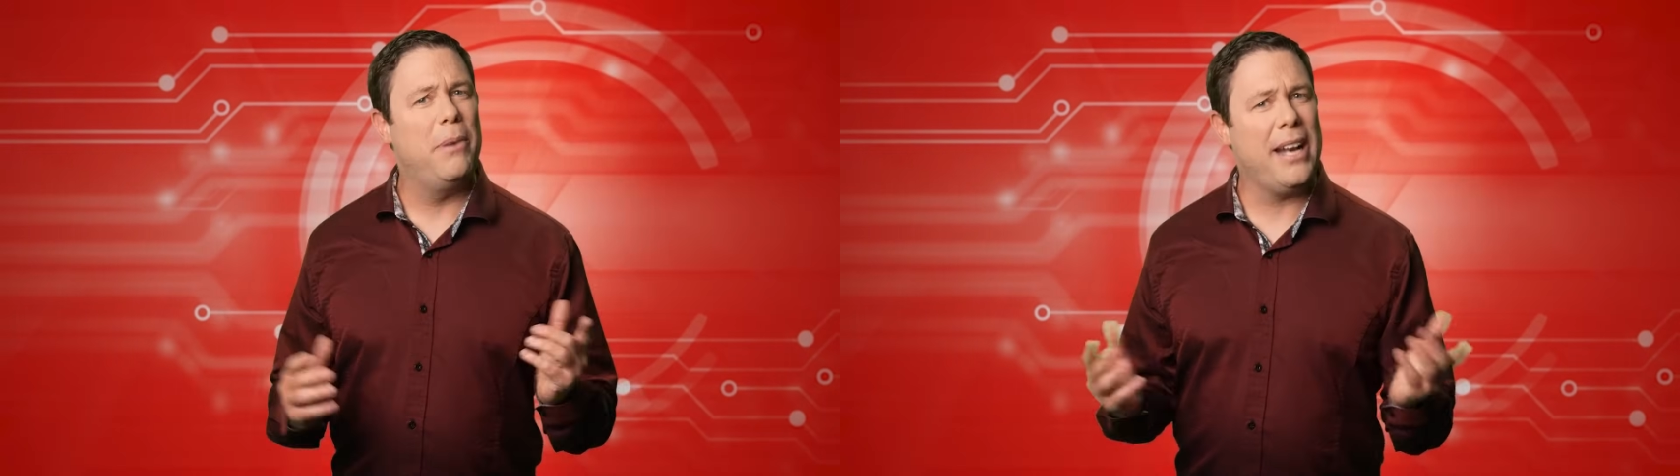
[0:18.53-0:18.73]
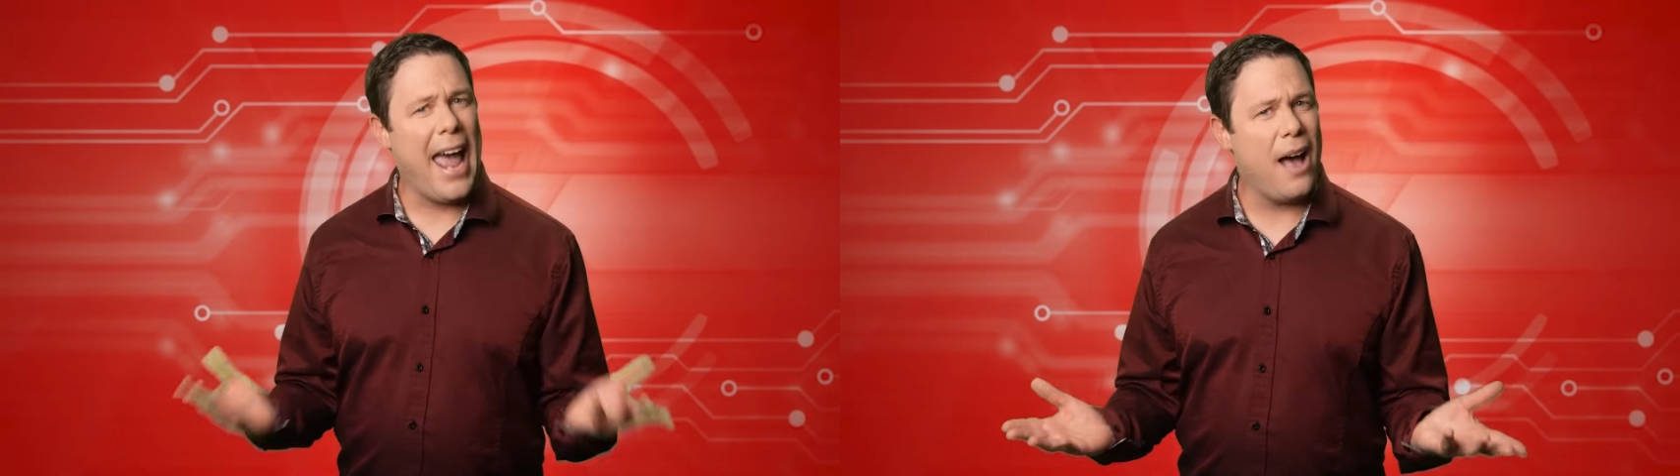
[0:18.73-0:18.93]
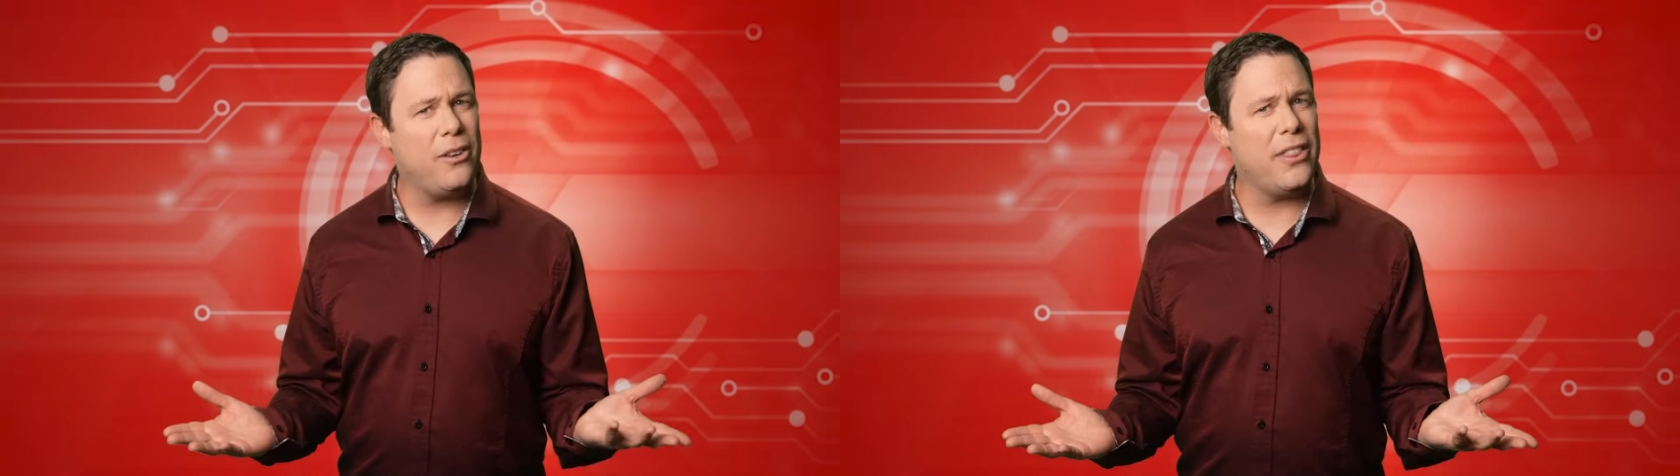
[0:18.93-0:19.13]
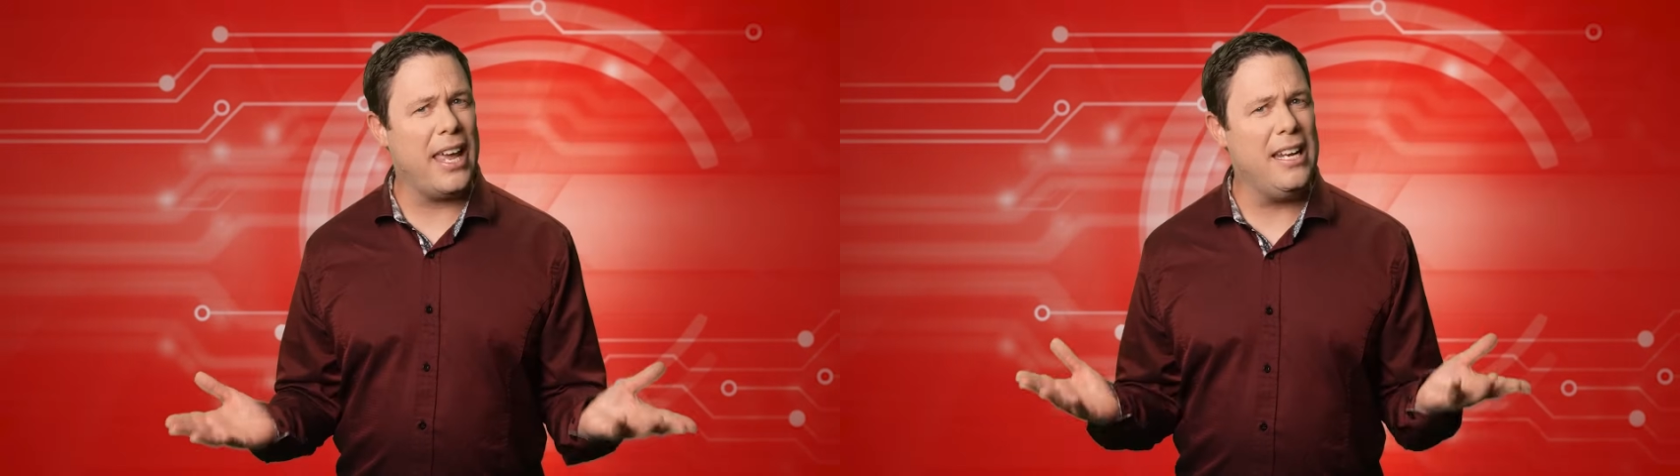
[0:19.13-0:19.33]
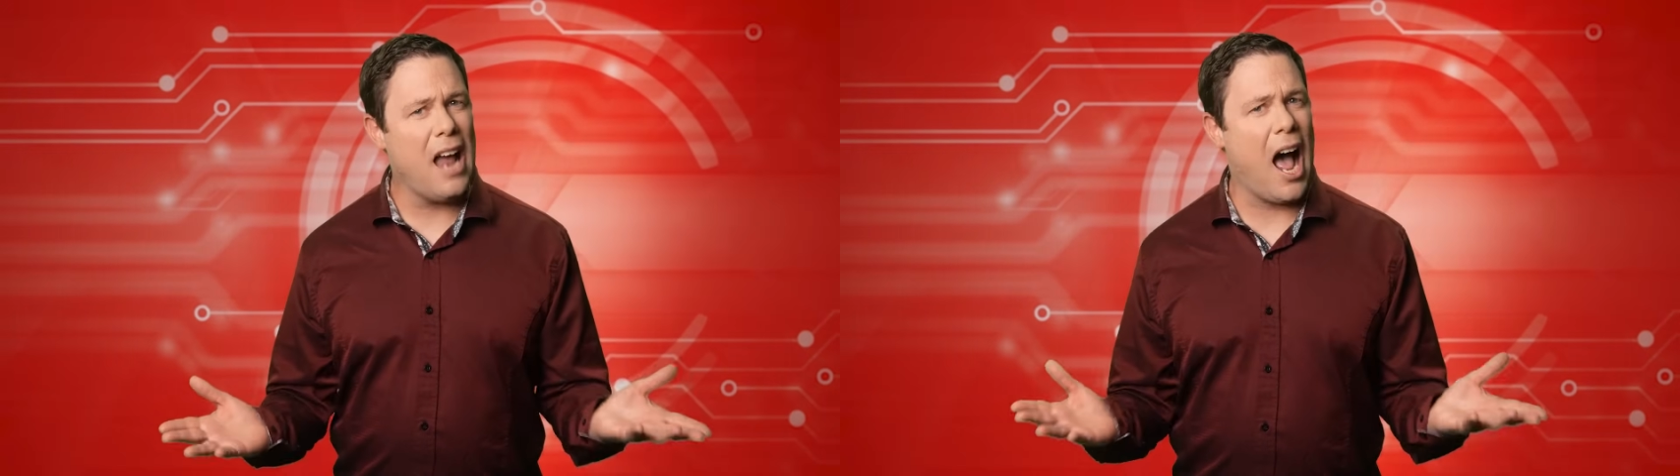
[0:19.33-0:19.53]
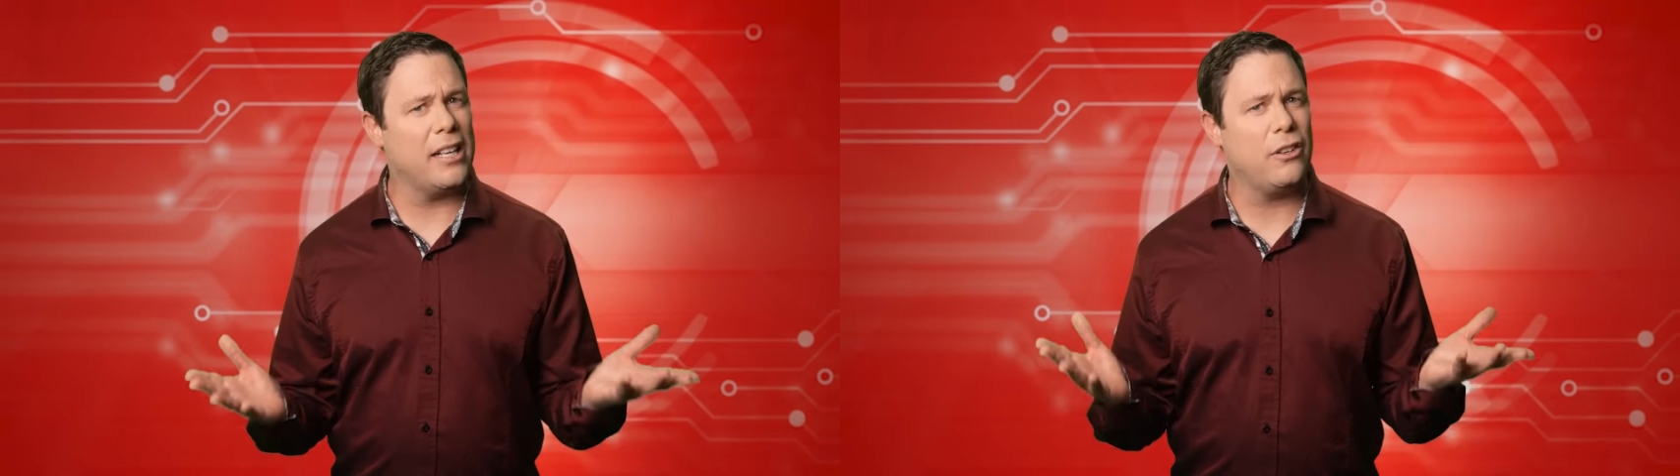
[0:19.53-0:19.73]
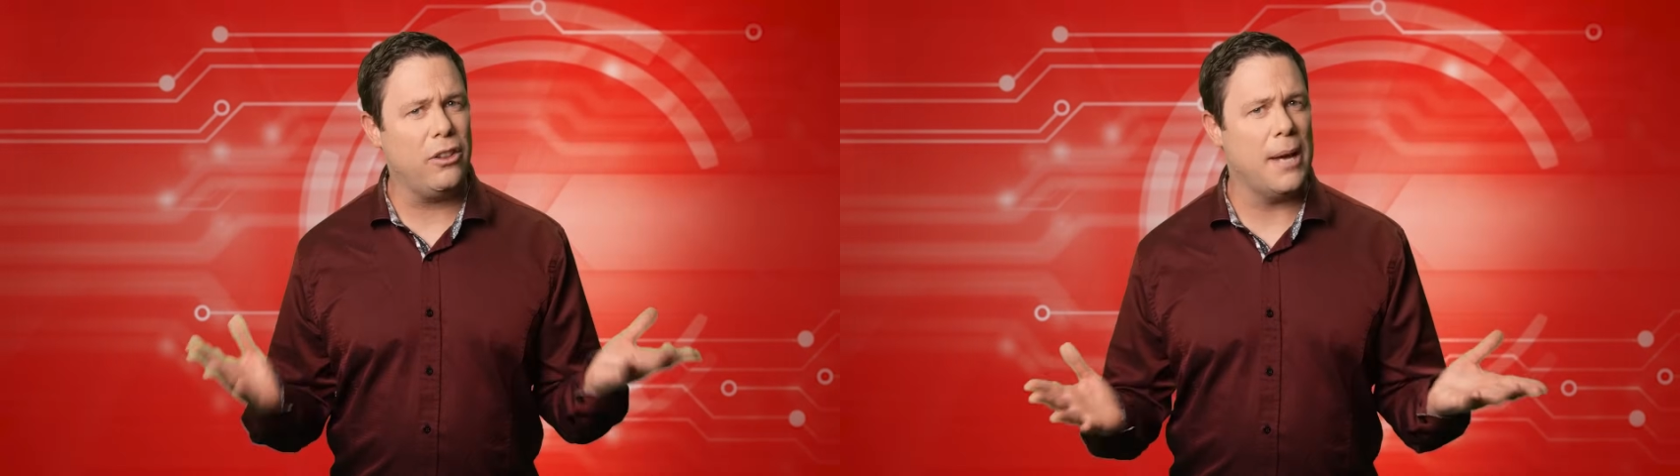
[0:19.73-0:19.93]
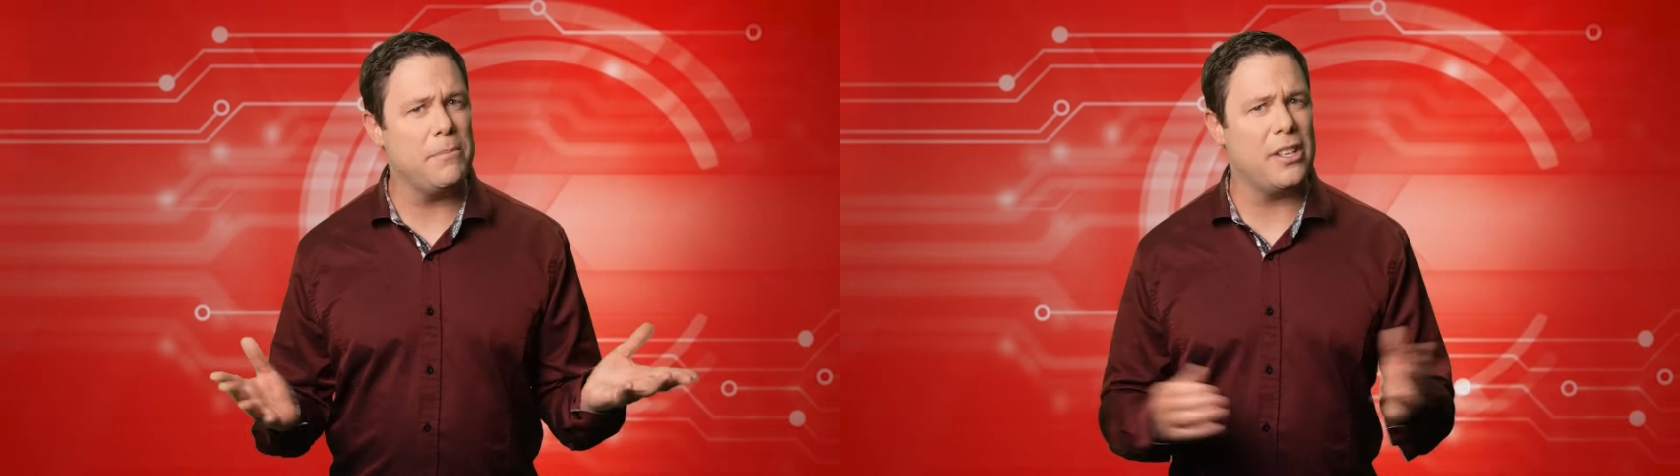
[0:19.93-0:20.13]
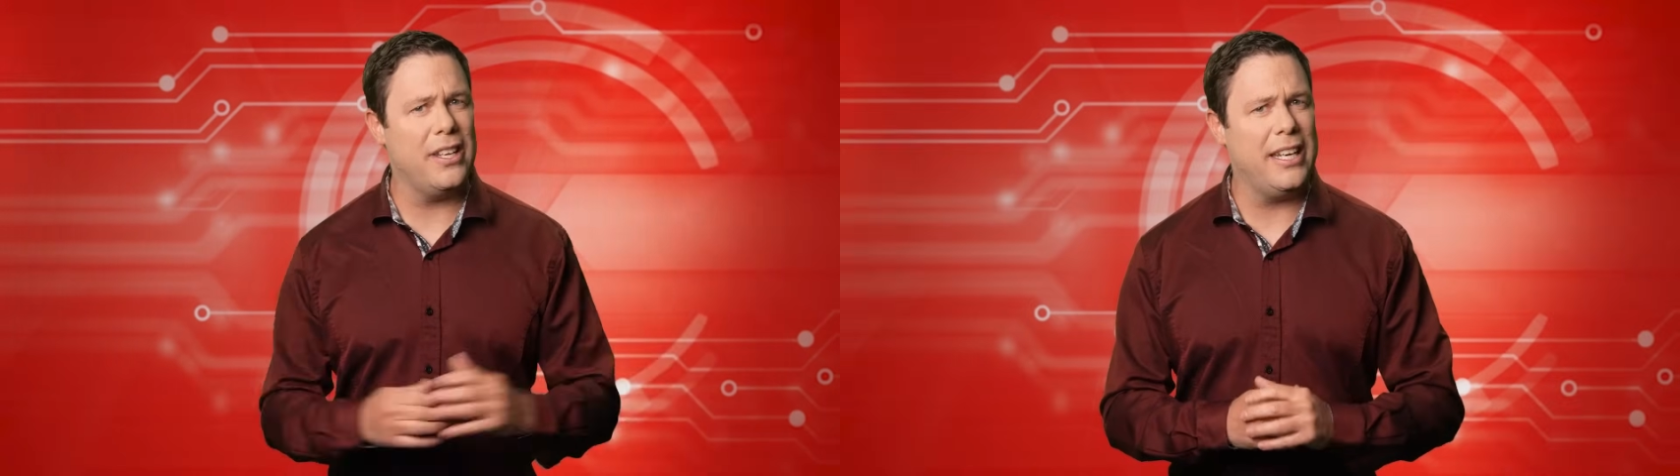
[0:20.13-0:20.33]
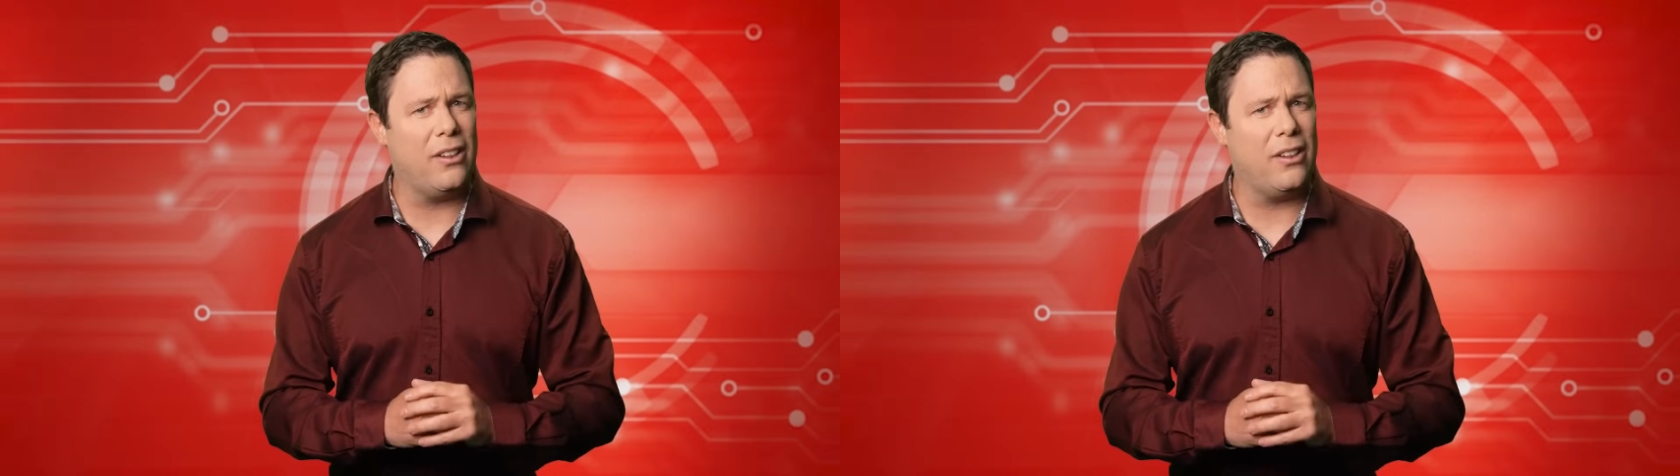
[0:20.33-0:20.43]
But how do they not clumsily